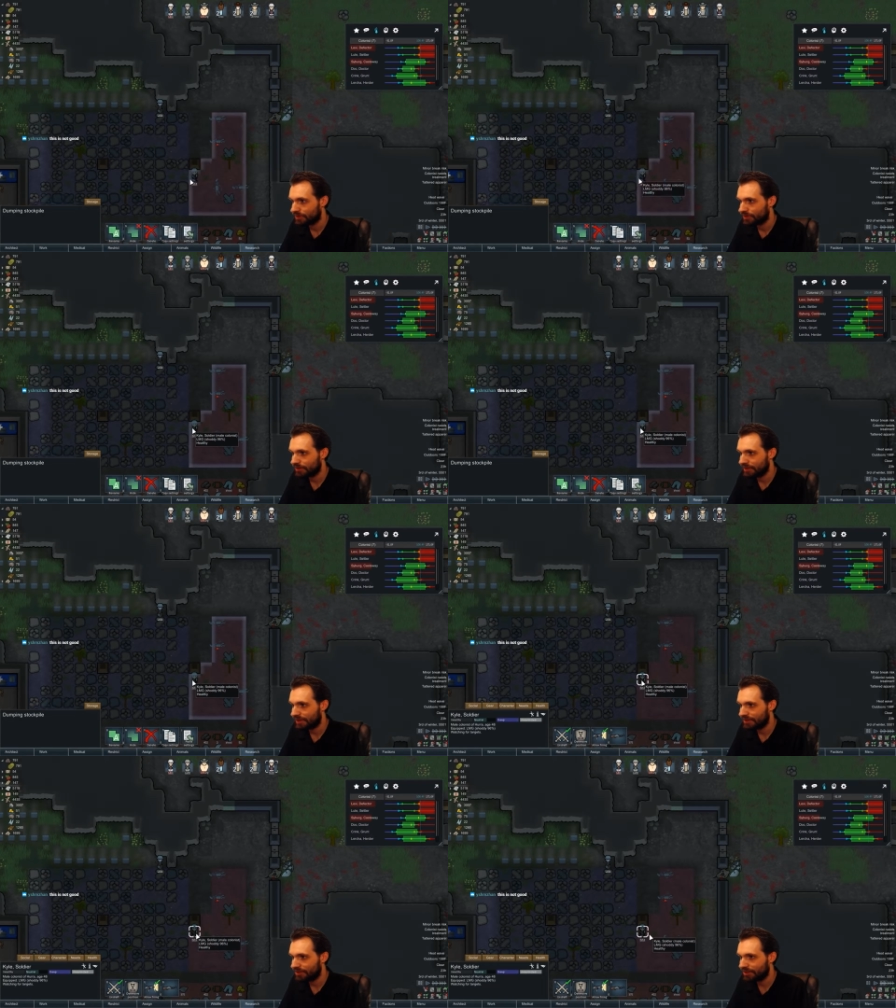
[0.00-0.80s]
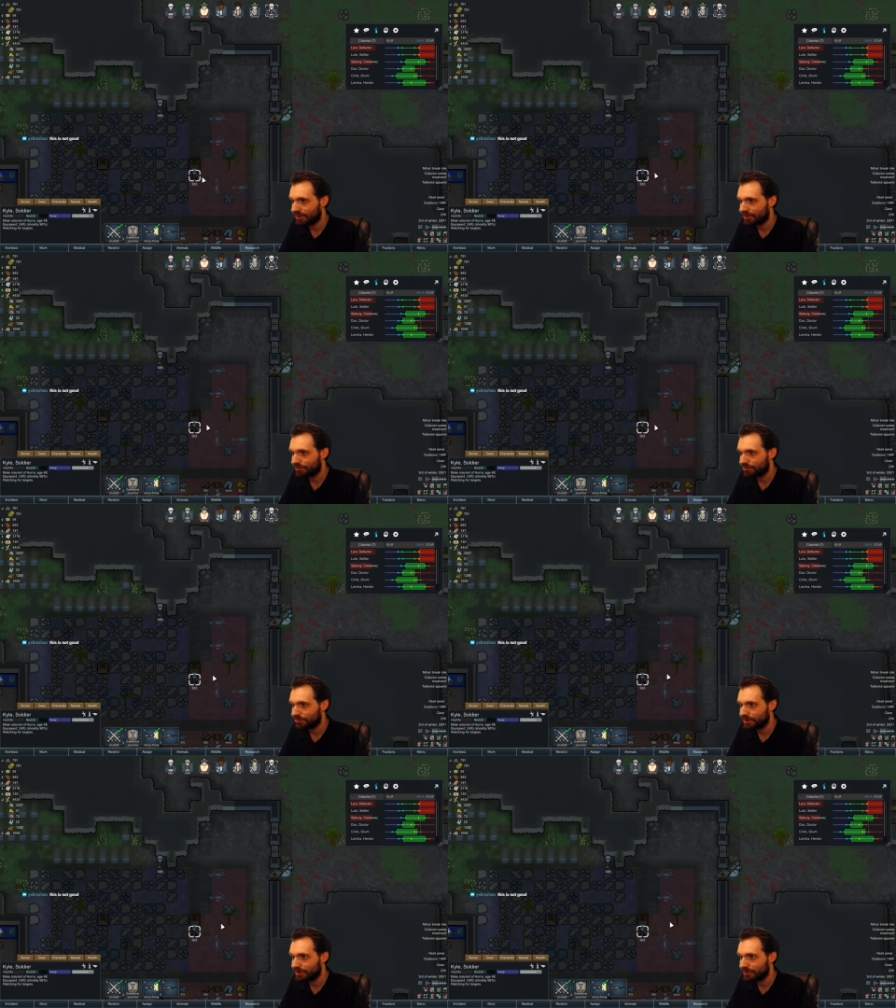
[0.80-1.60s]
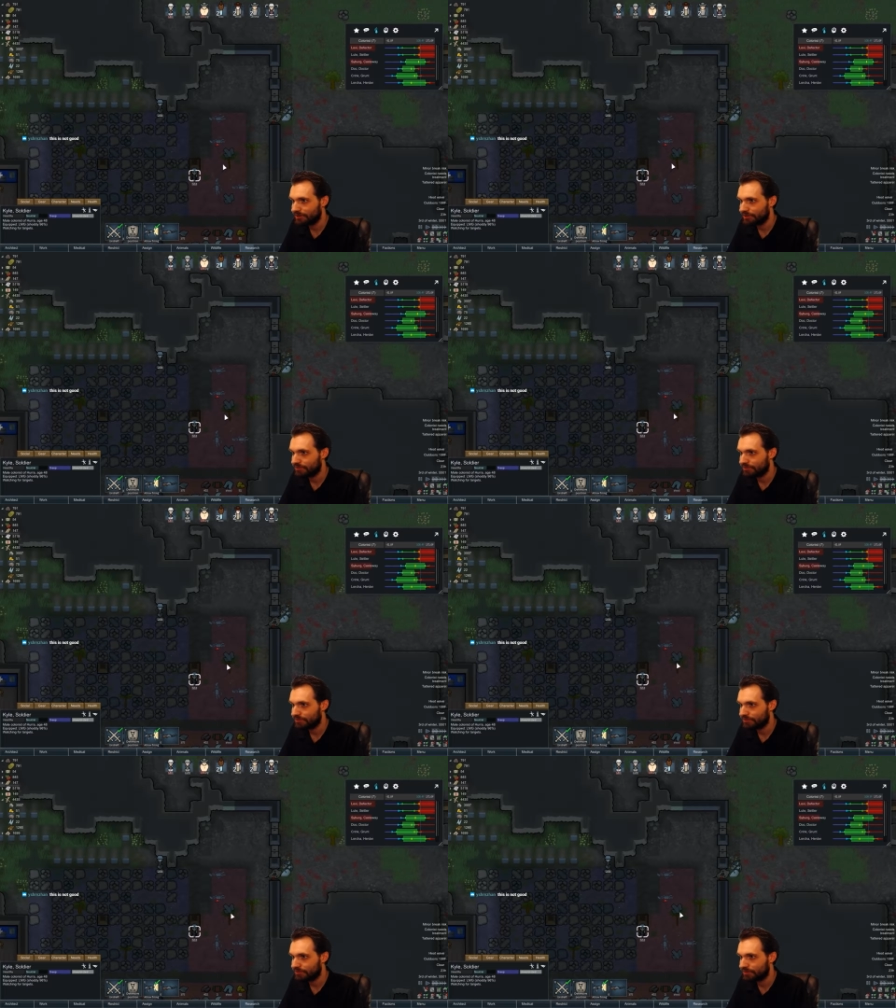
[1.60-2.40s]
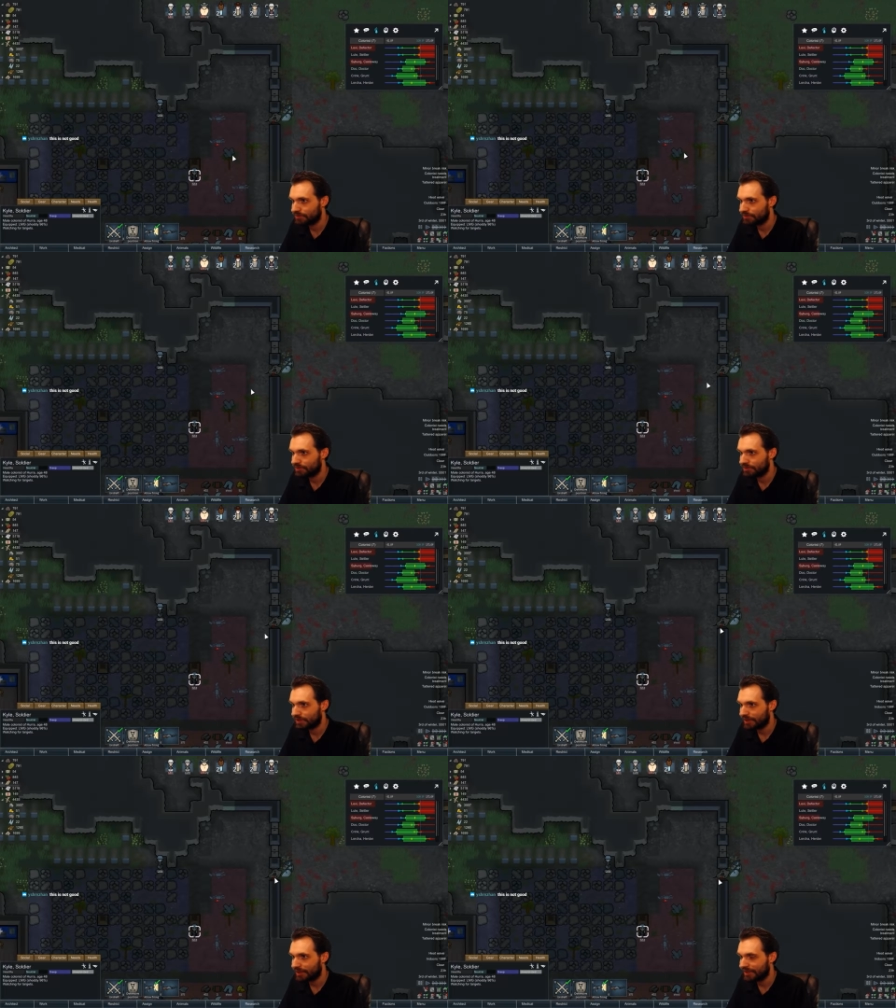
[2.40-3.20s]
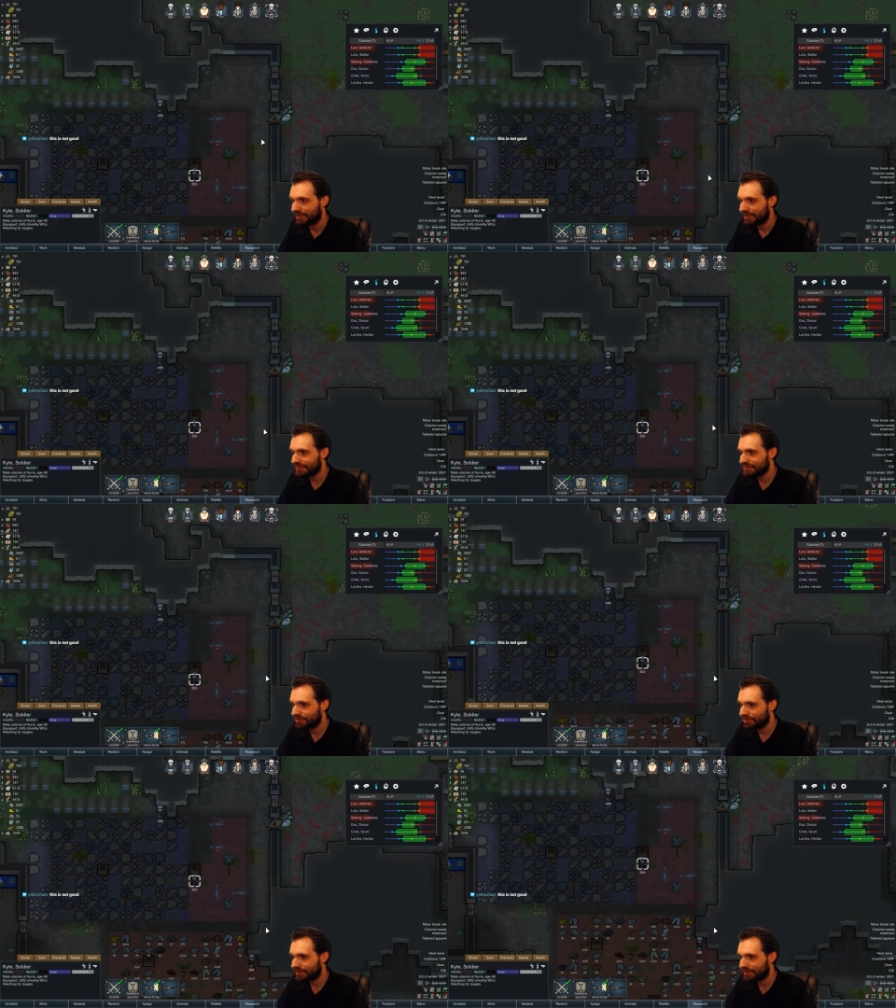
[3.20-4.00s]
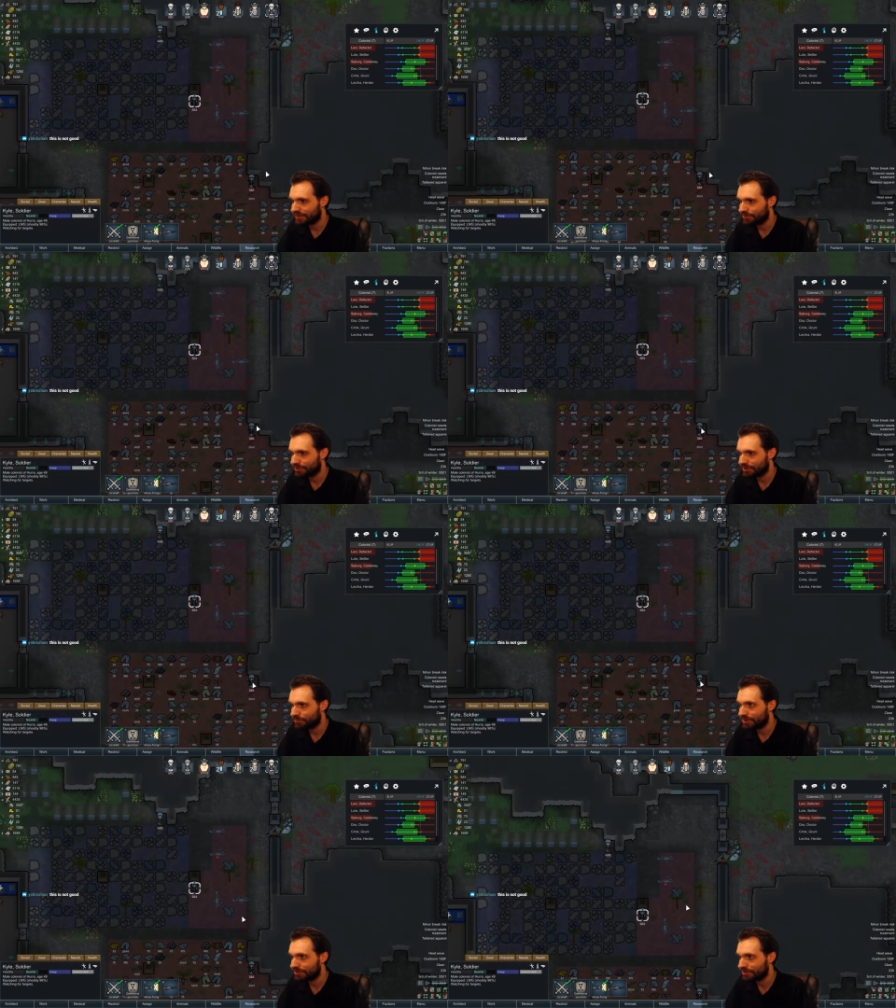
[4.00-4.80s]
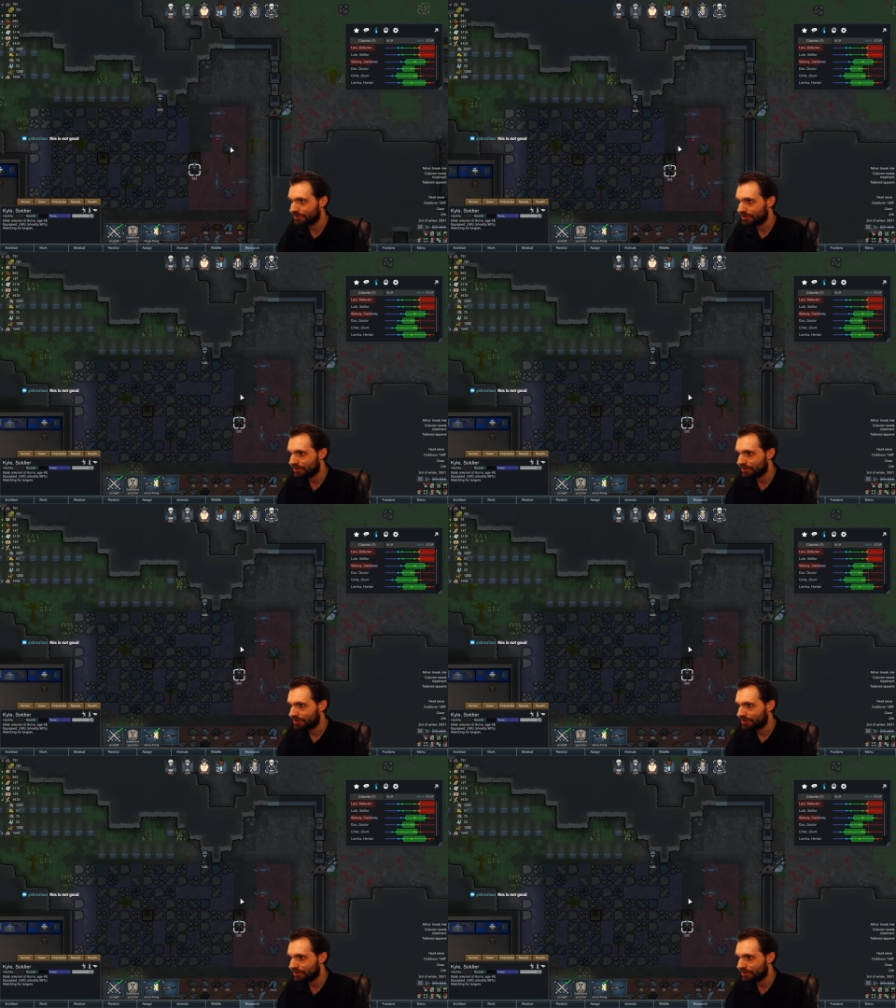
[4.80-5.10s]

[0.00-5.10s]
Can he not get through yet? I guess not. That's really weird.